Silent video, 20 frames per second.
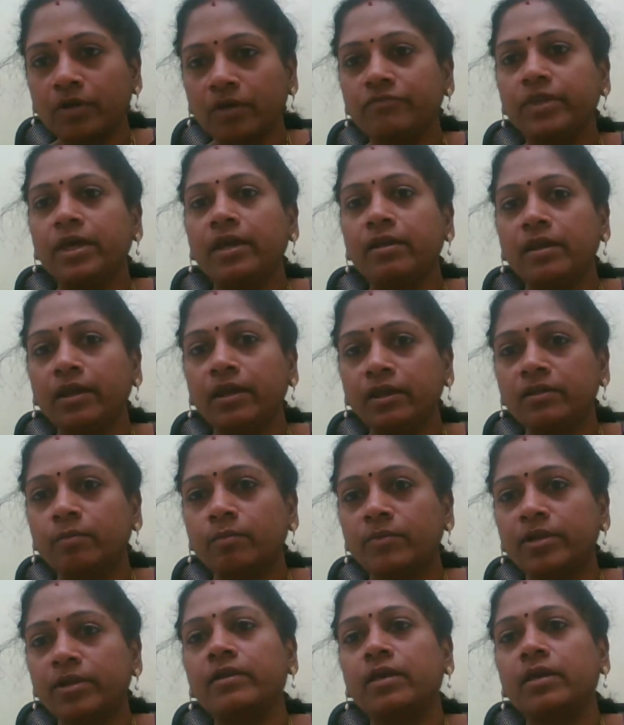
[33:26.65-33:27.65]
if they need
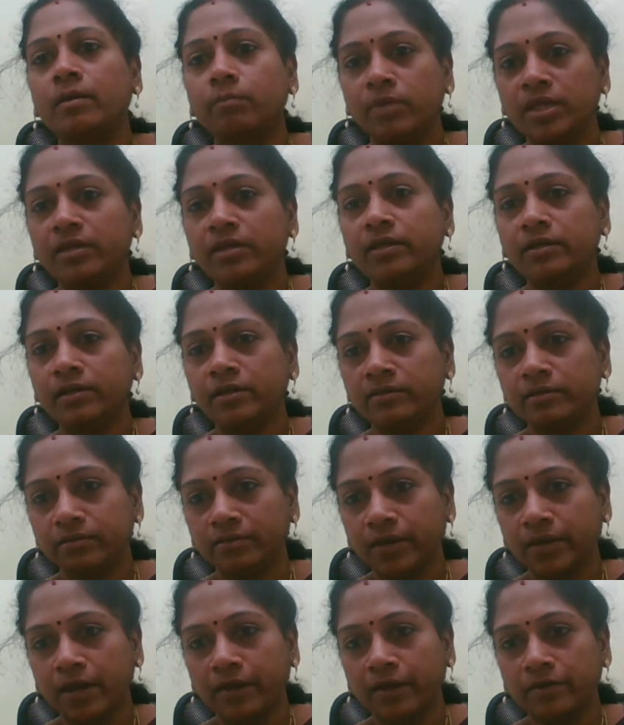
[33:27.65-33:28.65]
the blood immediately in the
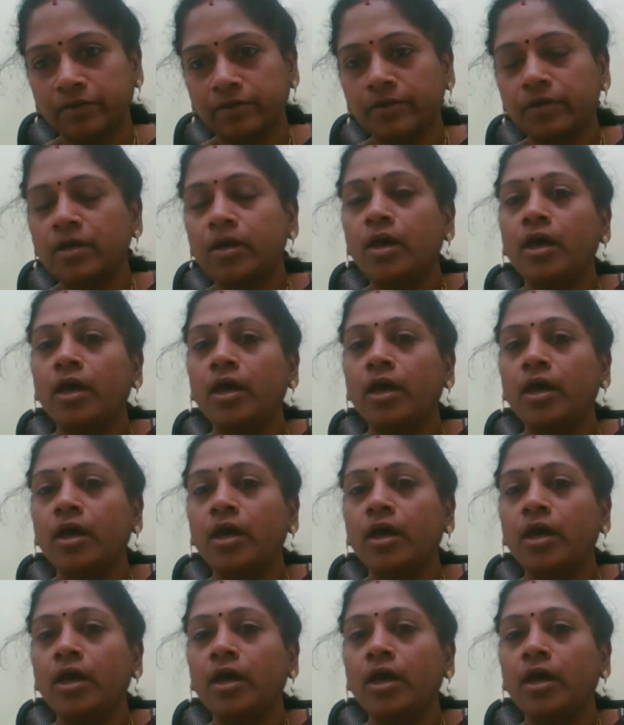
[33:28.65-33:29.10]
theatre,